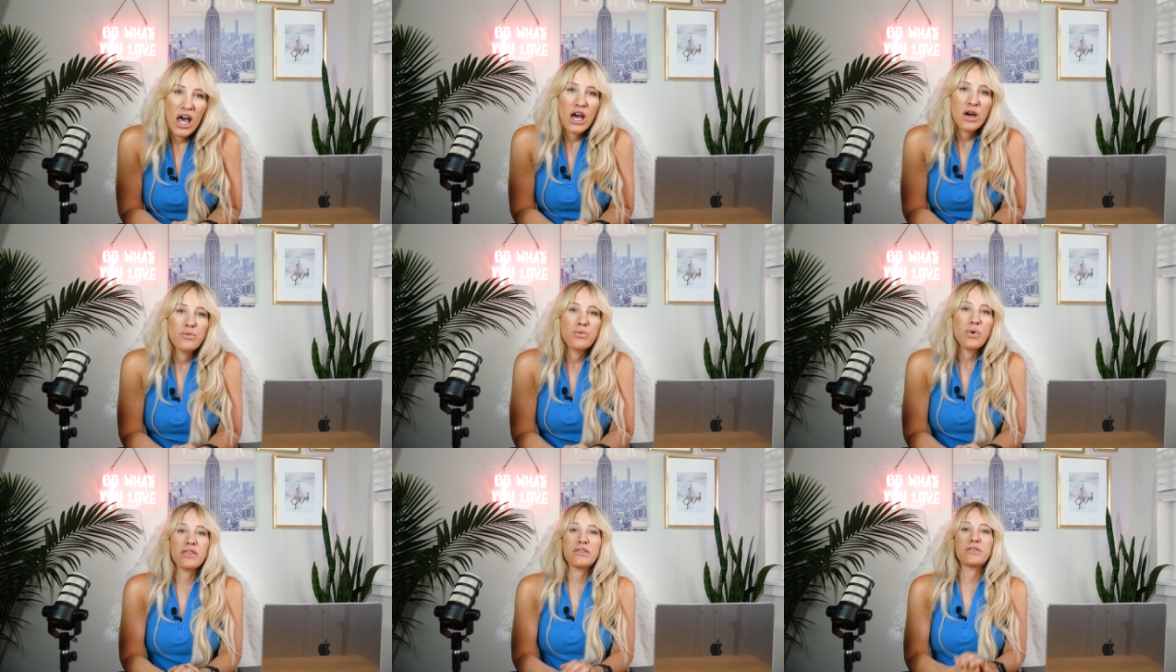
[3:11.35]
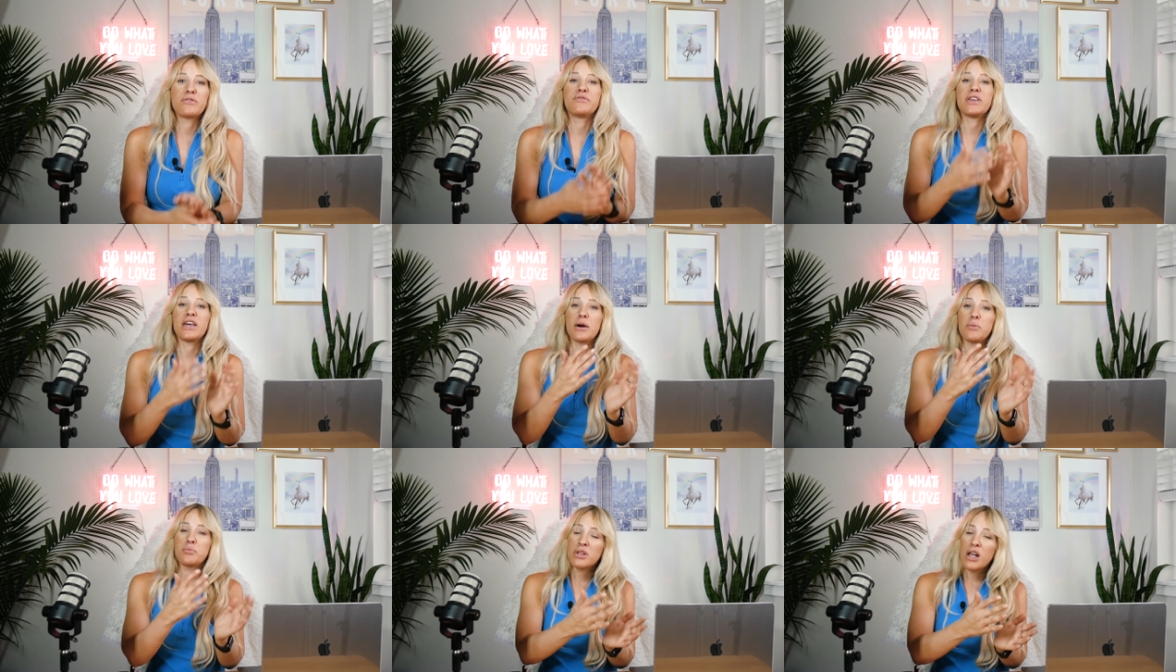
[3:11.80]
whether
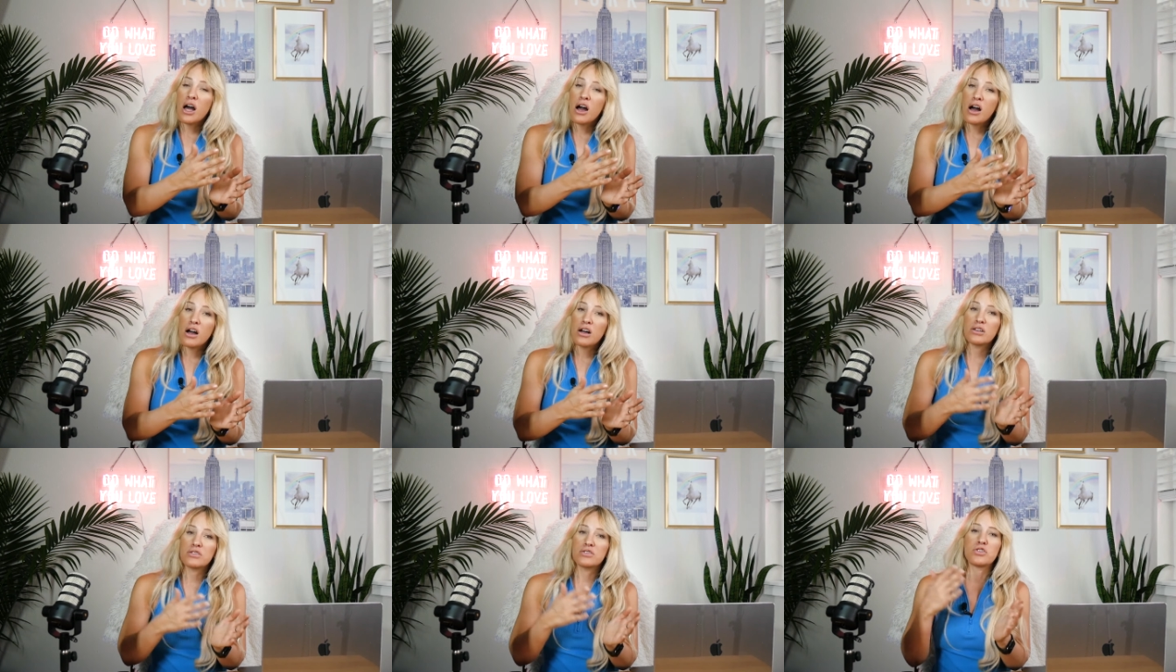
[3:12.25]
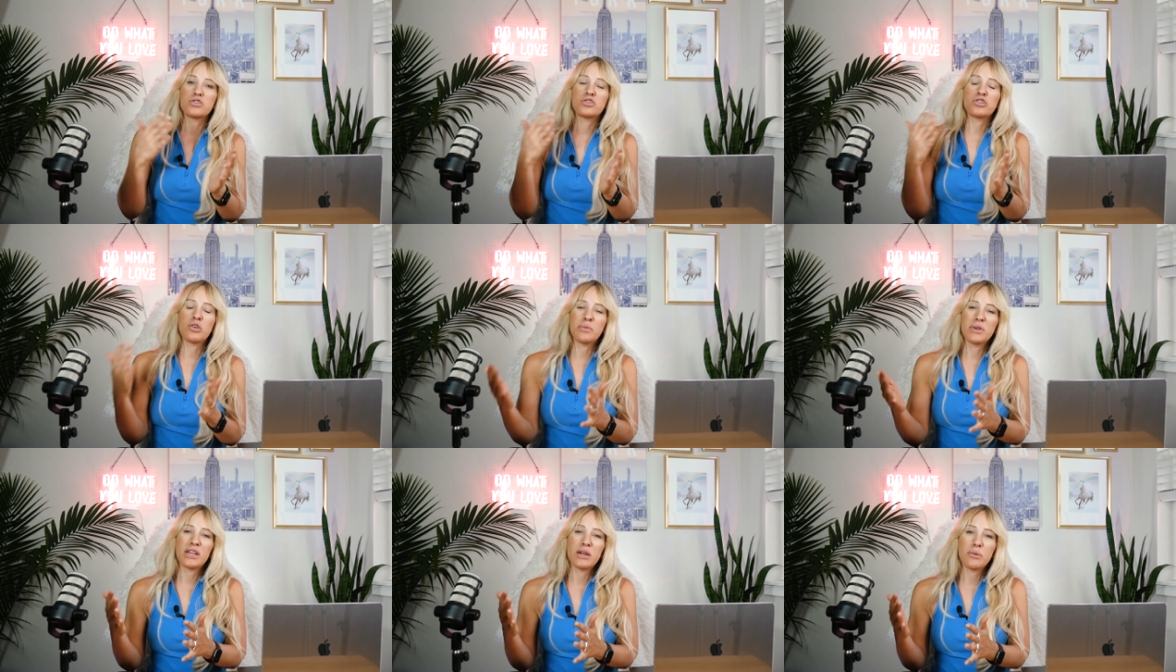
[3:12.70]
via blog,
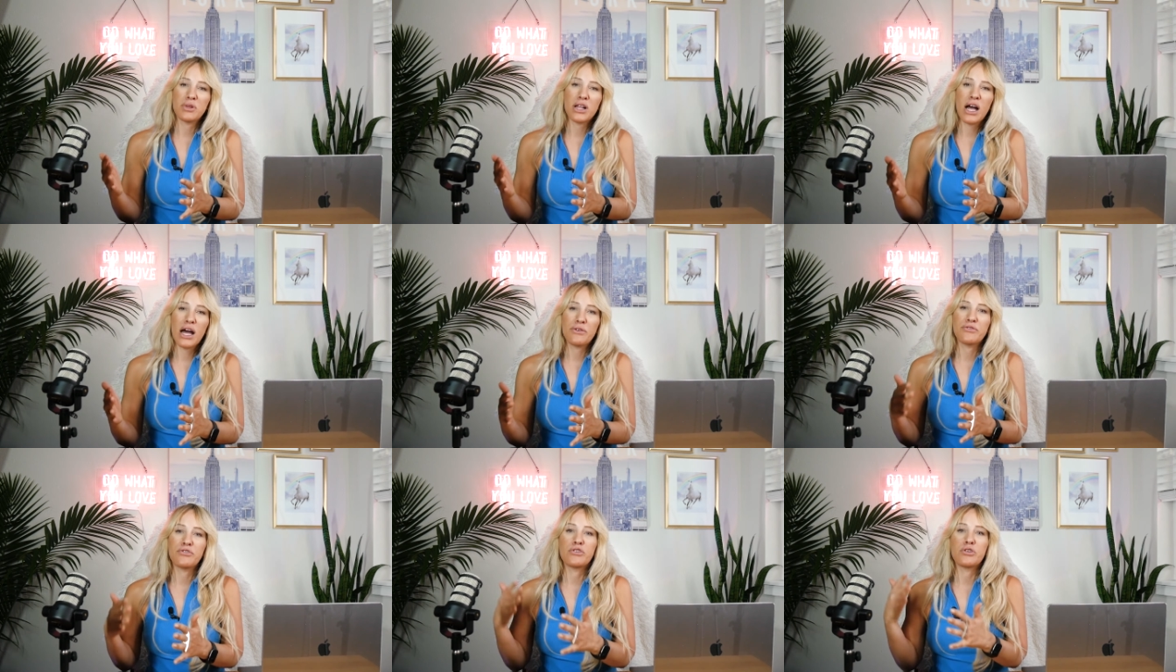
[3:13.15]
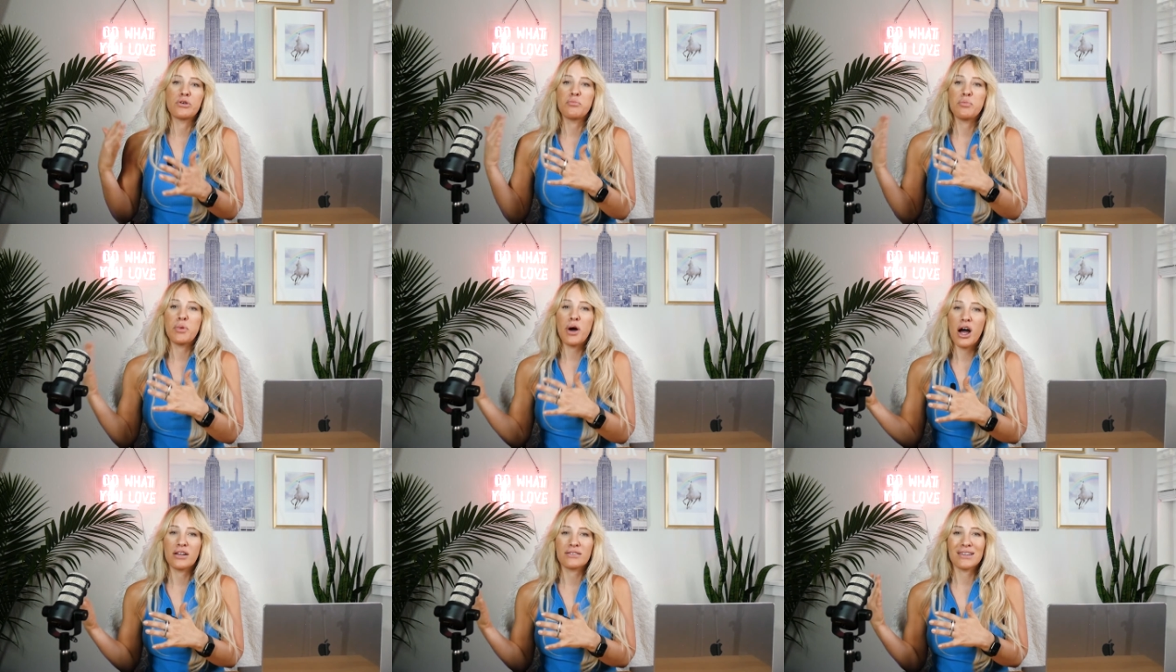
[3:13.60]
social media platform,
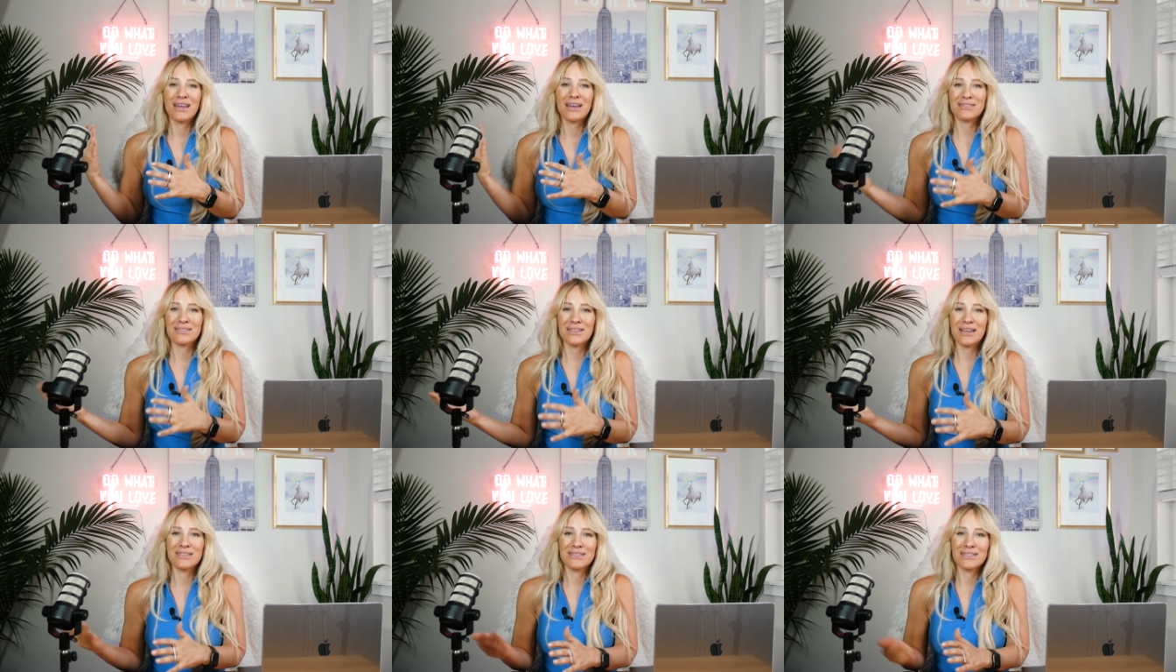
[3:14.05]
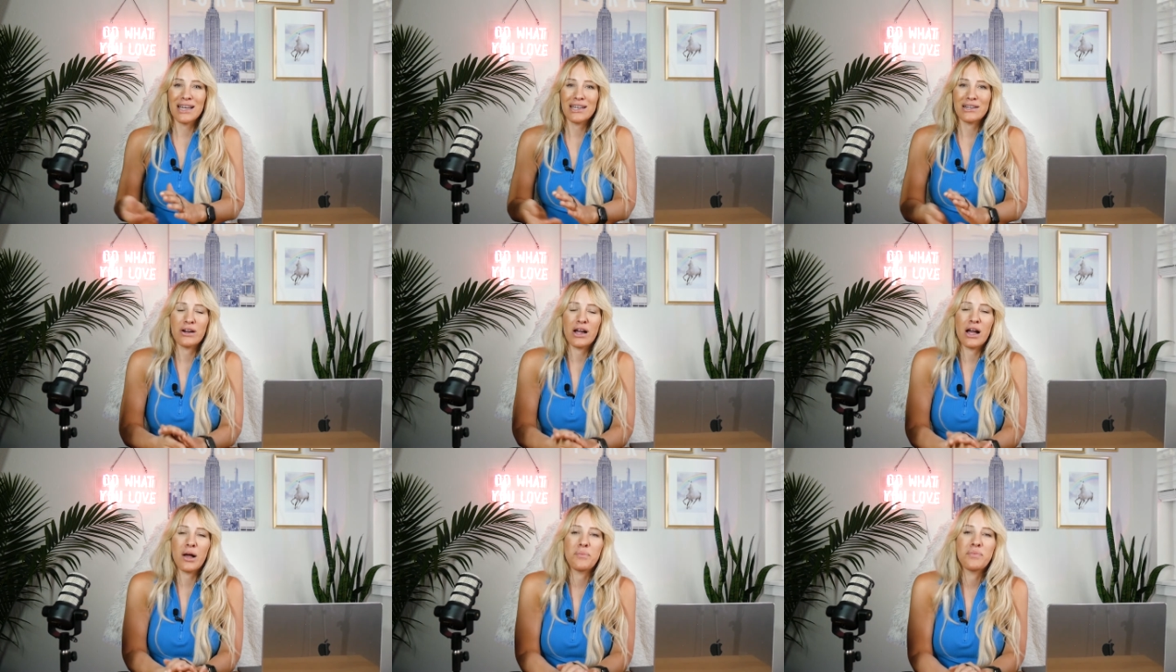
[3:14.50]
podcast, etc.